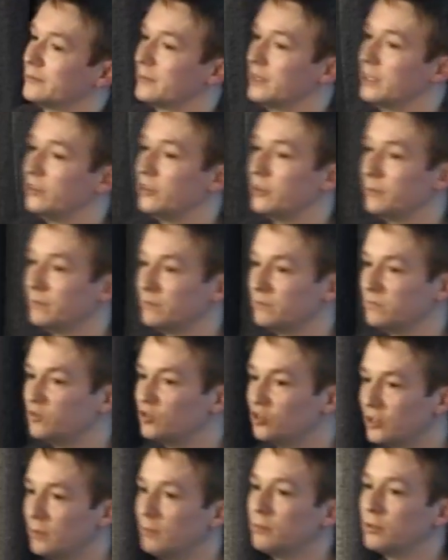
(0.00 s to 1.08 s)
It is a
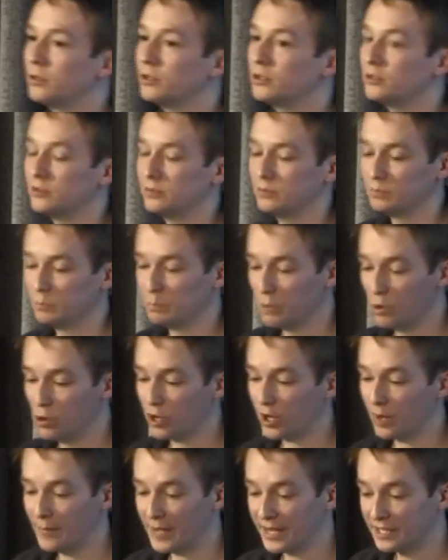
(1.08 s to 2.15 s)
simple
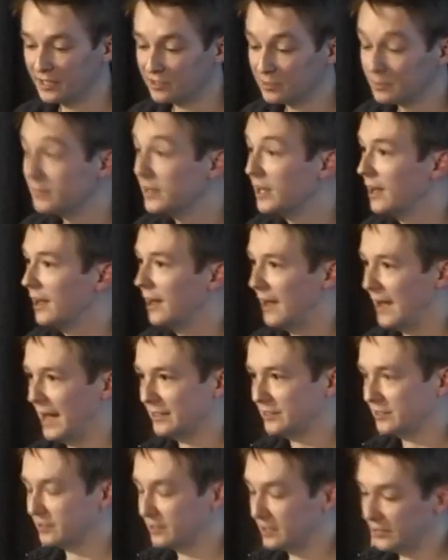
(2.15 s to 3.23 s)
lookup mechanism
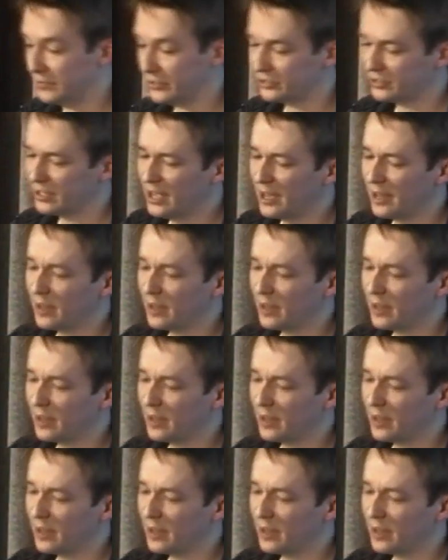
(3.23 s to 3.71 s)
as a service.